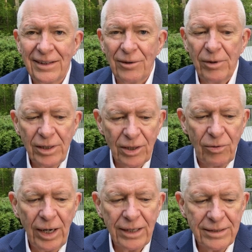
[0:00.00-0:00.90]
One of the
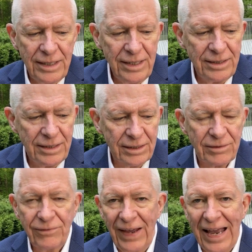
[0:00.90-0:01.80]
quickest,
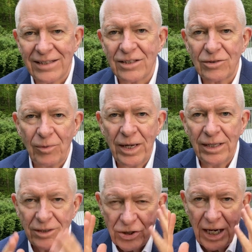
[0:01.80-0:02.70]
easiest, fastest way
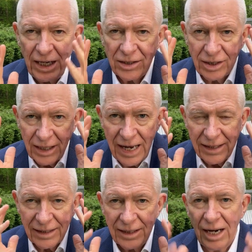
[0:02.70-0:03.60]
to change a lot
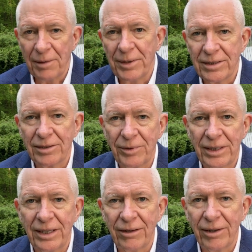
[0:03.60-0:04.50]
of the garbage that we
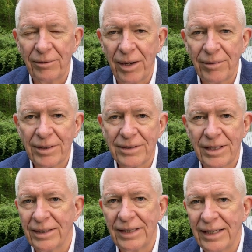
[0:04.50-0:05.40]
carry around with us
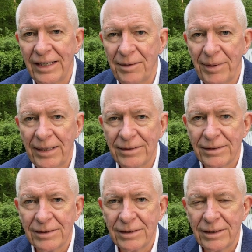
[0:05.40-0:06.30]
on a day-to-day
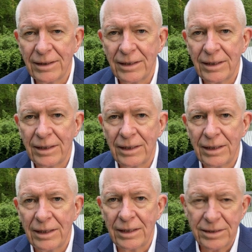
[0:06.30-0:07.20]
basis
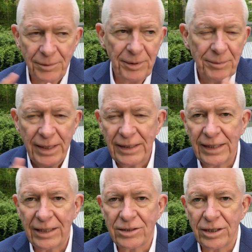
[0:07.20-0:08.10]
is simply making
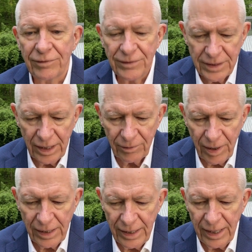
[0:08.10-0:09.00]
that shift, saying
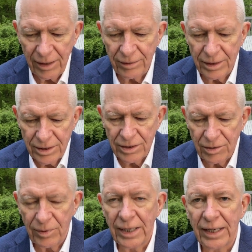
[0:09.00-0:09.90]
right now, this is
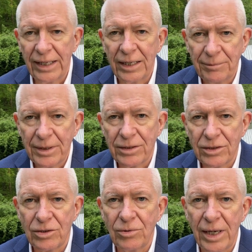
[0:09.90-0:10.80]
the way I am, this
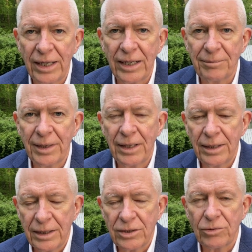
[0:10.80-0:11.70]
is who I am,
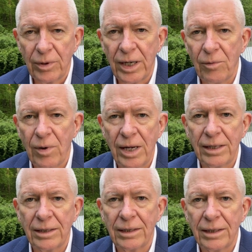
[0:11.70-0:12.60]
this is what I
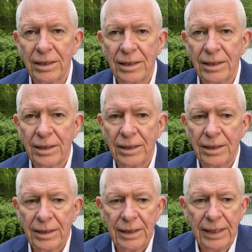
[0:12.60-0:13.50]
want,
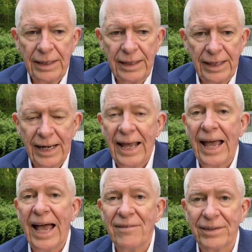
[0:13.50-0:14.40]
and I
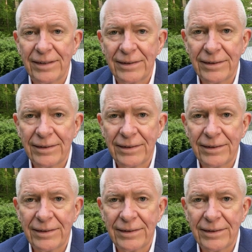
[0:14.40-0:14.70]
have it.